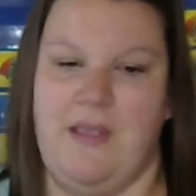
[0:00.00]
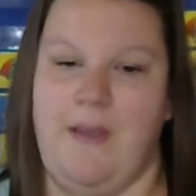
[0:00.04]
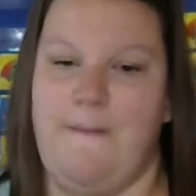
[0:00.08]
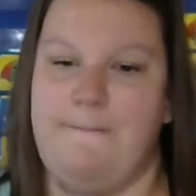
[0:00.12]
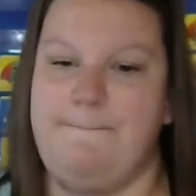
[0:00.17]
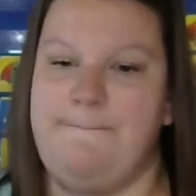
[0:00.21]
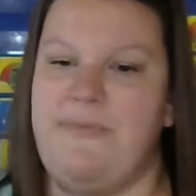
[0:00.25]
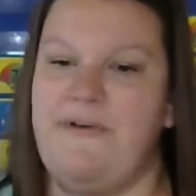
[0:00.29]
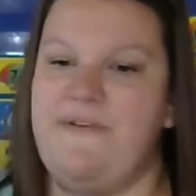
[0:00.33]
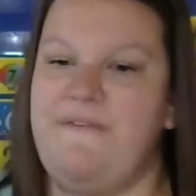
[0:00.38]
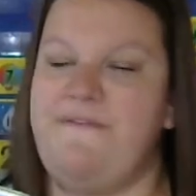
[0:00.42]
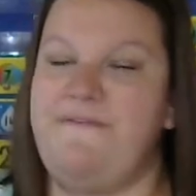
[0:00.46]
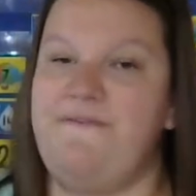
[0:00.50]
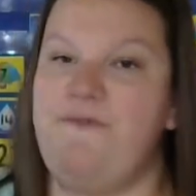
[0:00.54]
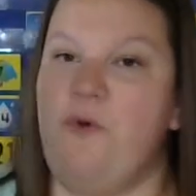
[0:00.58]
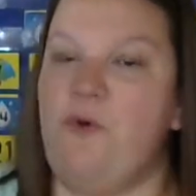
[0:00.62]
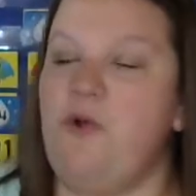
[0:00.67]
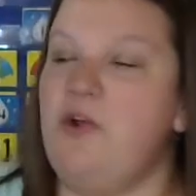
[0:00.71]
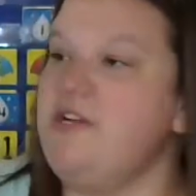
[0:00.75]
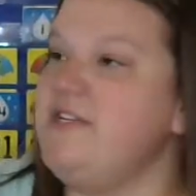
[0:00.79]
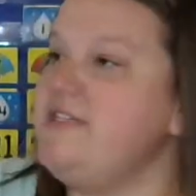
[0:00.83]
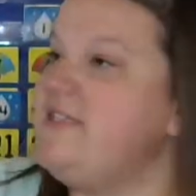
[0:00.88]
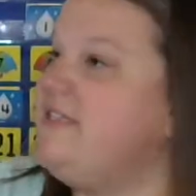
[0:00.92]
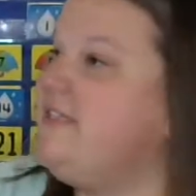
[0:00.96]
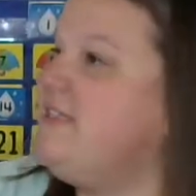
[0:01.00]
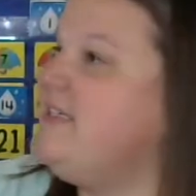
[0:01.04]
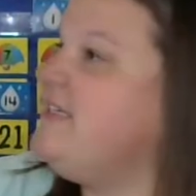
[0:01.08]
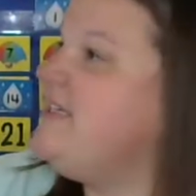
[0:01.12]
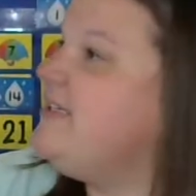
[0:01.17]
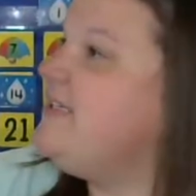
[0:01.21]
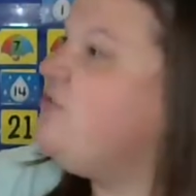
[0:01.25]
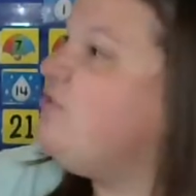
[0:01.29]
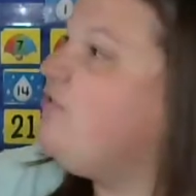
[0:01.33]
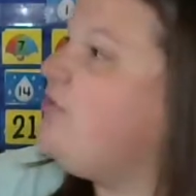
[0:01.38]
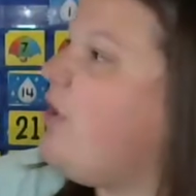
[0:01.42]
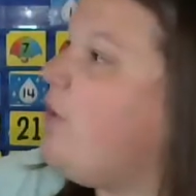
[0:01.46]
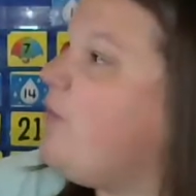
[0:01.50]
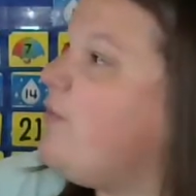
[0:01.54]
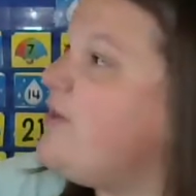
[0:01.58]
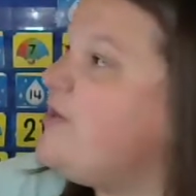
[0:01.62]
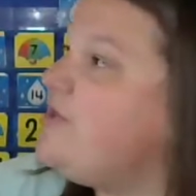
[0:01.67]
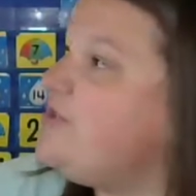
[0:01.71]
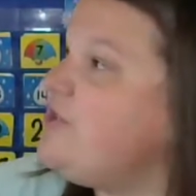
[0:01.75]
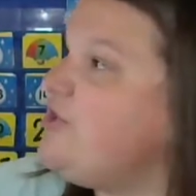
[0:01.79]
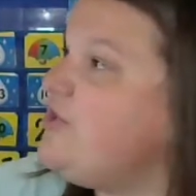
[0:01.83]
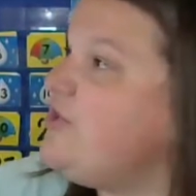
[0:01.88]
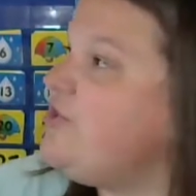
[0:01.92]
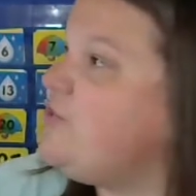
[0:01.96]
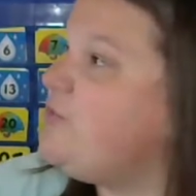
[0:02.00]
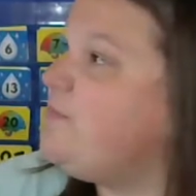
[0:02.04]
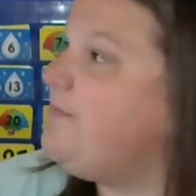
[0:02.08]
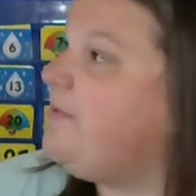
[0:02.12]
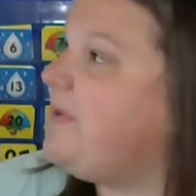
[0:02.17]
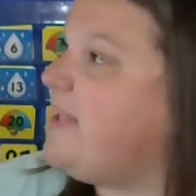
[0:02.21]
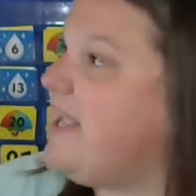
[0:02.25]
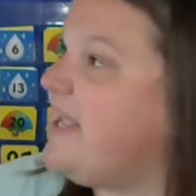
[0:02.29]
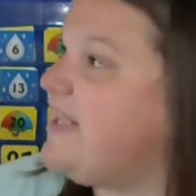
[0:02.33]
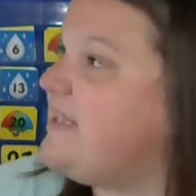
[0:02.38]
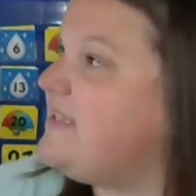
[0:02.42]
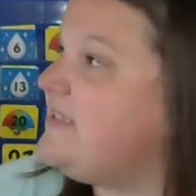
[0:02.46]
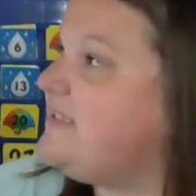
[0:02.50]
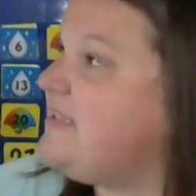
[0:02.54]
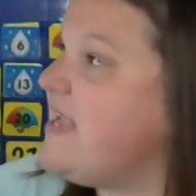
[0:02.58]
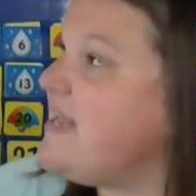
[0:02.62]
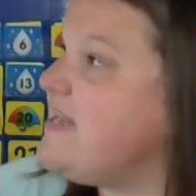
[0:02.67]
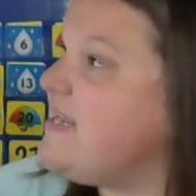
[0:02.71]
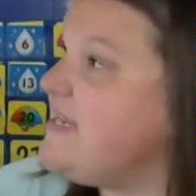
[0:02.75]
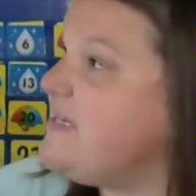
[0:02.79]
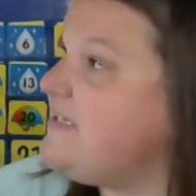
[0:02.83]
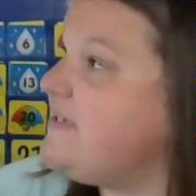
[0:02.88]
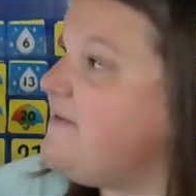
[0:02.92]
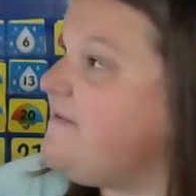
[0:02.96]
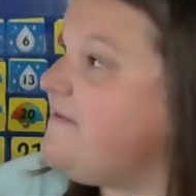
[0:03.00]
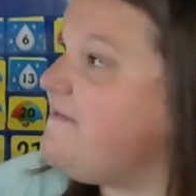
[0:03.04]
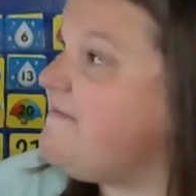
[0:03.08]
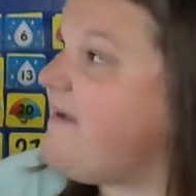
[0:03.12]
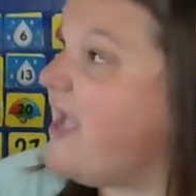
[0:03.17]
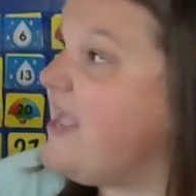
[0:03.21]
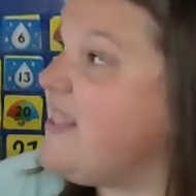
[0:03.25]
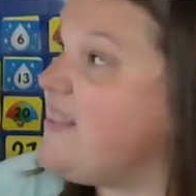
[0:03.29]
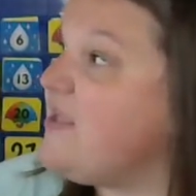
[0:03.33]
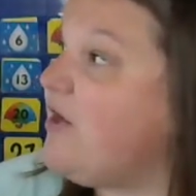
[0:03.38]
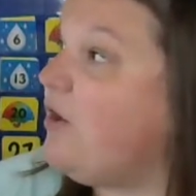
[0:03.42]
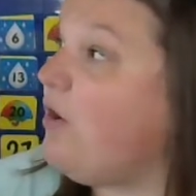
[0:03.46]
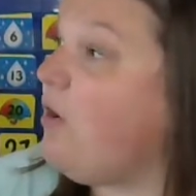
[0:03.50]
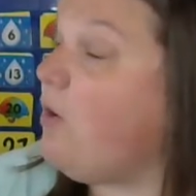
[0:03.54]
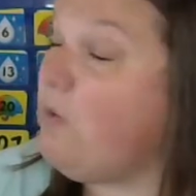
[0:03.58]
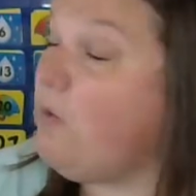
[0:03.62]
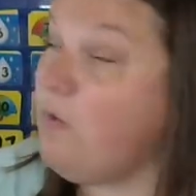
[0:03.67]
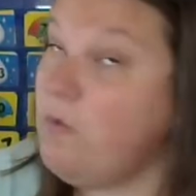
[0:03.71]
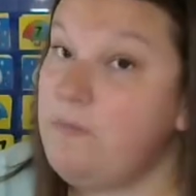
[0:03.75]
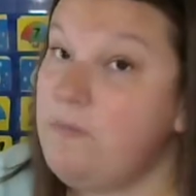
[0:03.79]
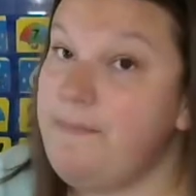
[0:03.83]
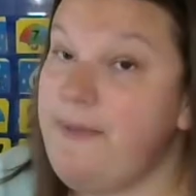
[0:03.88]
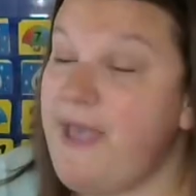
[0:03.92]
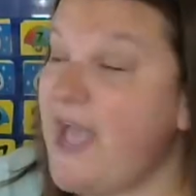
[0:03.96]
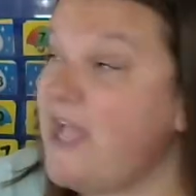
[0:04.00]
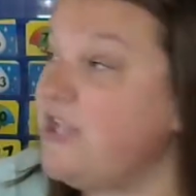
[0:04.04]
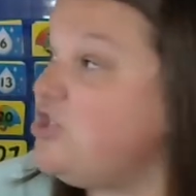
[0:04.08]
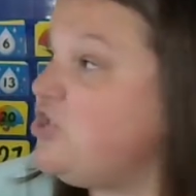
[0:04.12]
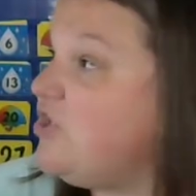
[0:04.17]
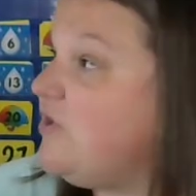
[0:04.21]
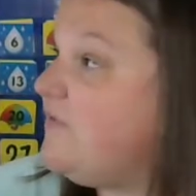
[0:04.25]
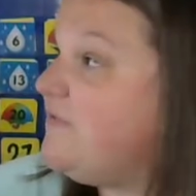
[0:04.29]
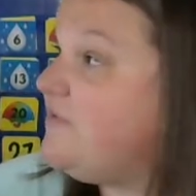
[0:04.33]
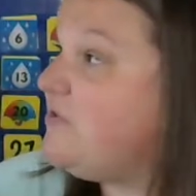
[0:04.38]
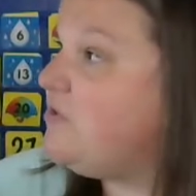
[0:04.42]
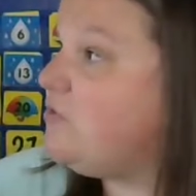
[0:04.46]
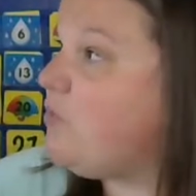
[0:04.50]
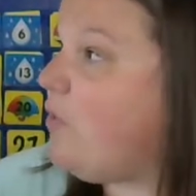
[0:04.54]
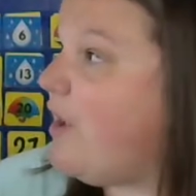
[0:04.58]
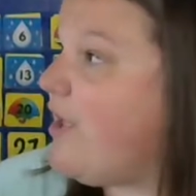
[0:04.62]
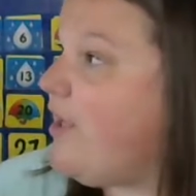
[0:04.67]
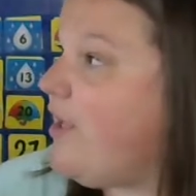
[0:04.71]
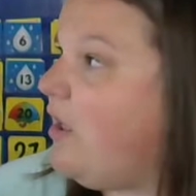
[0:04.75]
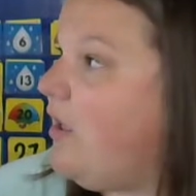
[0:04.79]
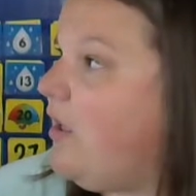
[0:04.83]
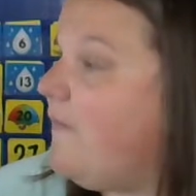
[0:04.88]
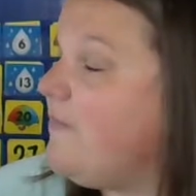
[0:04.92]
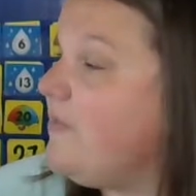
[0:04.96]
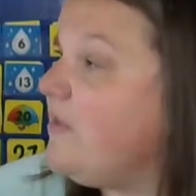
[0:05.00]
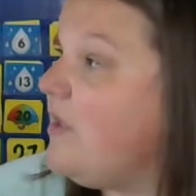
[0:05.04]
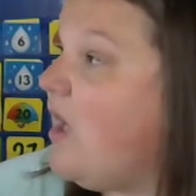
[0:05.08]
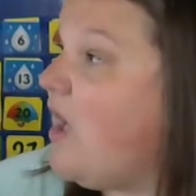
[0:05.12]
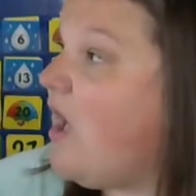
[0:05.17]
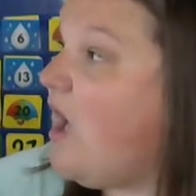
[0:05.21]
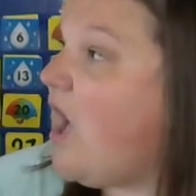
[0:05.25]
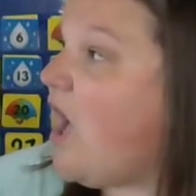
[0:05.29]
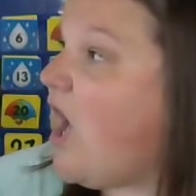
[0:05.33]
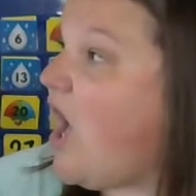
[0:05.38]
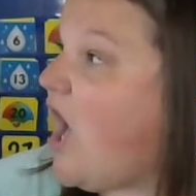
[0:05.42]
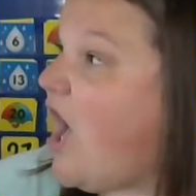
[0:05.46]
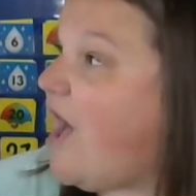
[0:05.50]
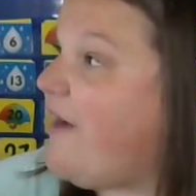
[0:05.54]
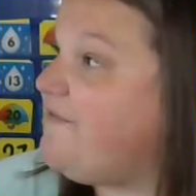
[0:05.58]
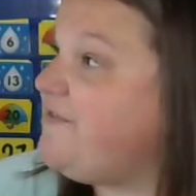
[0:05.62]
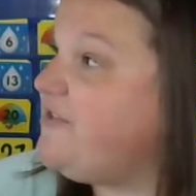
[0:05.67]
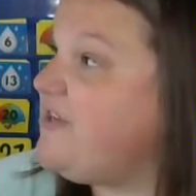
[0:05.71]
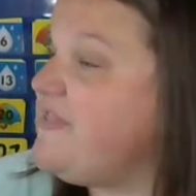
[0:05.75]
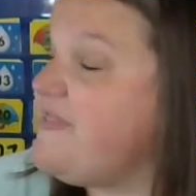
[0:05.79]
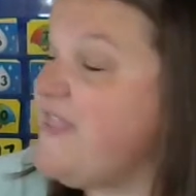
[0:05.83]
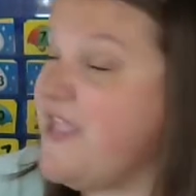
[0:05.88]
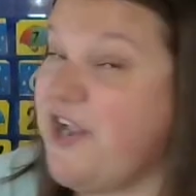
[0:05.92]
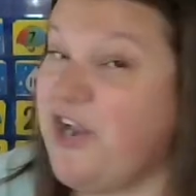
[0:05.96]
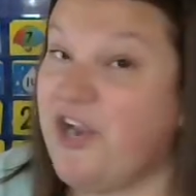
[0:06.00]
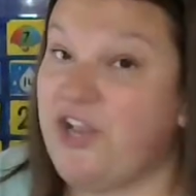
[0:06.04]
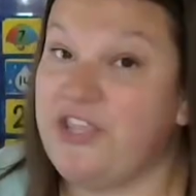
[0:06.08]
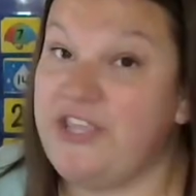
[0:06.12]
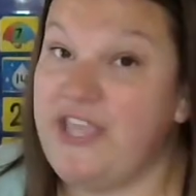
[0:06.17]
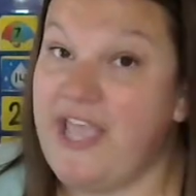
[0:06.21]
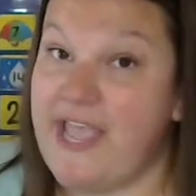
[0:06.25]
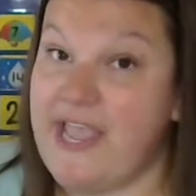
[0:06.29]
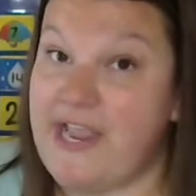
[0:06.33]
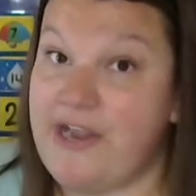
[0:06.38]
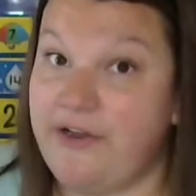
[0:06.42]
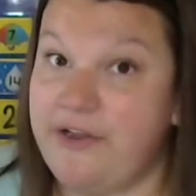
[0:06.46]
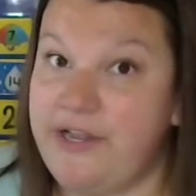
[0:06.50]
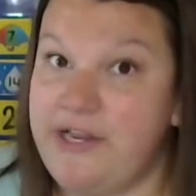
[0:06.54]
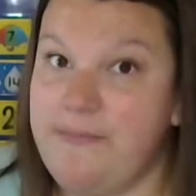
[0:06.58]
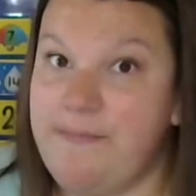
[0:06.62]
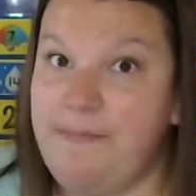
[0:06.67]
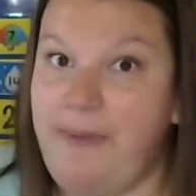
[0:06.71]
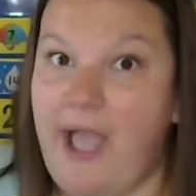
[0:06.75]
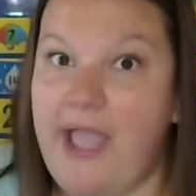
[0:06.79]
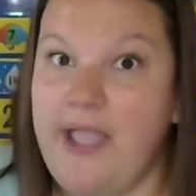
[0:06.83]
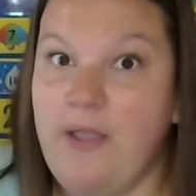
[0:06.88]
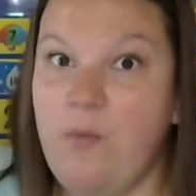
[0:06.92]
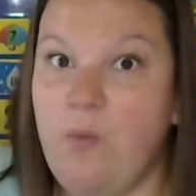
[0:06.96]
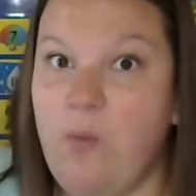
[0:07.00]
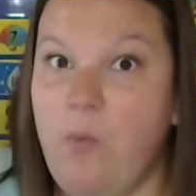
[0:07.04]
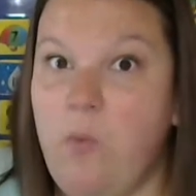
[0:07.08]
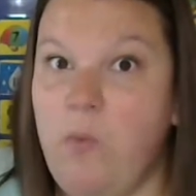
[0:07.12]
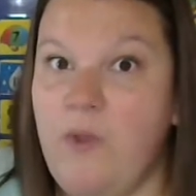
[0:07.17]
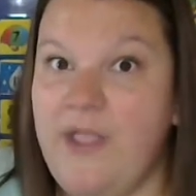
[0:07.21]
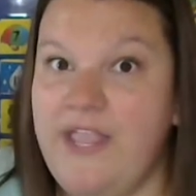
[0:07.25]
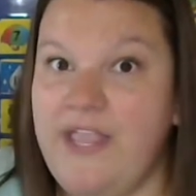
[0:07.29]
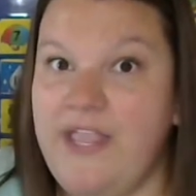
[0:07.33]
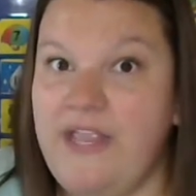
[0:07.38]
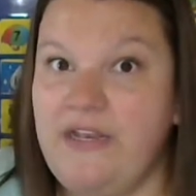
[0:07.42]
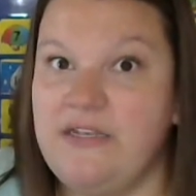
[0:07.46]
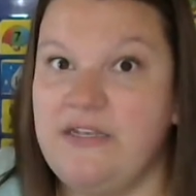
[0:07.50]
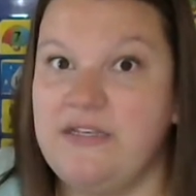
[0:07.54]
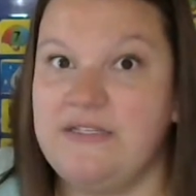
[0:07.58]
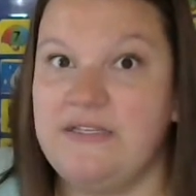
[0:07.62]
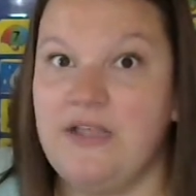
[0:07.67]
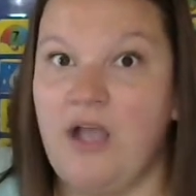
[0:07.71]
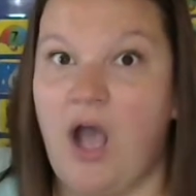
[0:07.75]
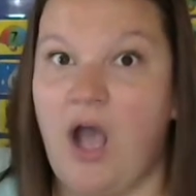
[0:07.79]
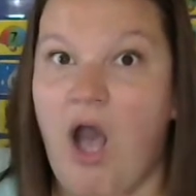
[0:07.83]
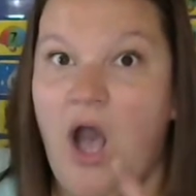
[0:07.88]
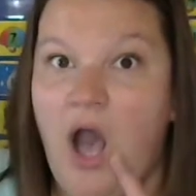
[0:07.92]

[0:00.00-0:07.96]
Before seeds grow into new plants, they need to find their own patch of soil. Often they are carried by wind.